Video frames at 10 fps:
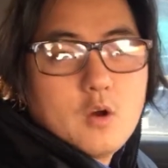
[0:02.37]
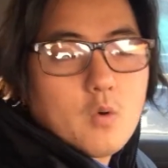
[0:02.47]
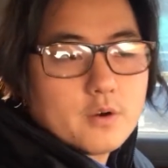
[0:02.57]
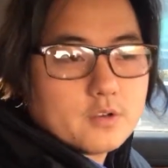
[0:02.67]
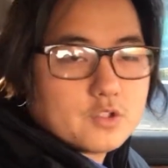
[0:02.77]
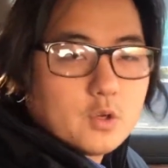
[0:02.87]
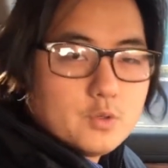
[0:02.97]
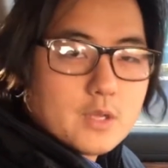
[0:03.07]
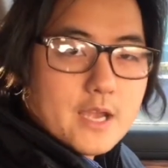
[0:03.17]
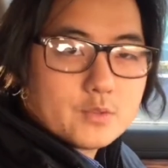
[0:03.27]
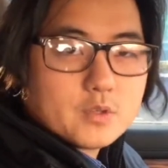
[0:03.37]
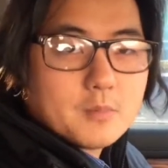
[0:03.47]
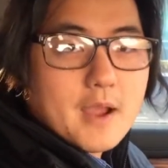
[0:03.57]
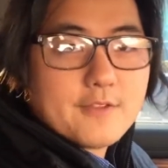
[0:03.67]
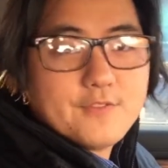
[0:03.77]
Wanted to show you guys one
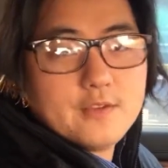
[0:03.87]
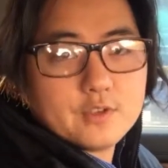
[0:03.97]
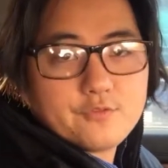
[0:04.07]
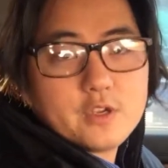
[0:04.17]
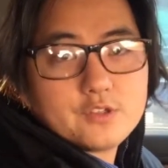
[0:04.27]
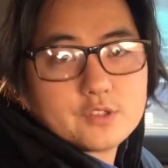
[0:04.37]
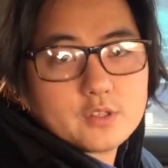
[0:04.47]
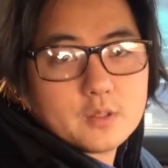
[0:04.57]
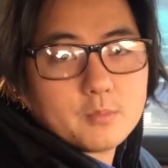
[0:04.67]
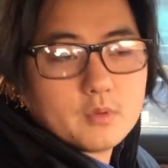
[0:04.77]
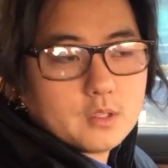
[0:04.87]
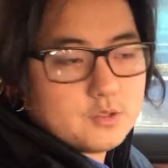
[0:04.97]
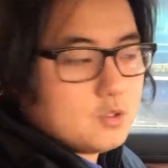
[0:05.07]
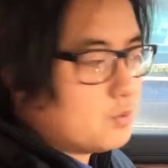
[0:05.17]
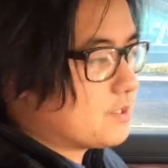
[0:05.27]
of my favorite features on the uh,
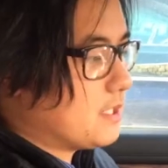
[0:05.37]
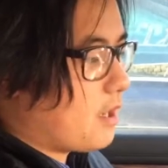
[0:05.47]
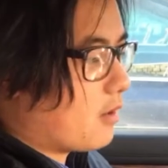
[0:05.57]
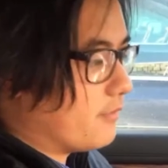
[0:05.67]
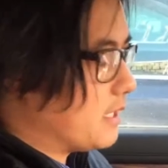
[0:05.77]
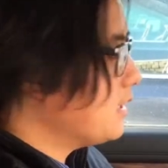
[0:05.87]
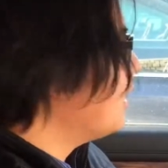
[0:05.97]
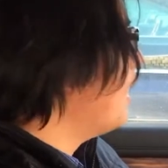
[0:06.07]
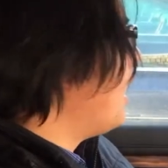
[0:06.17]
new CRV.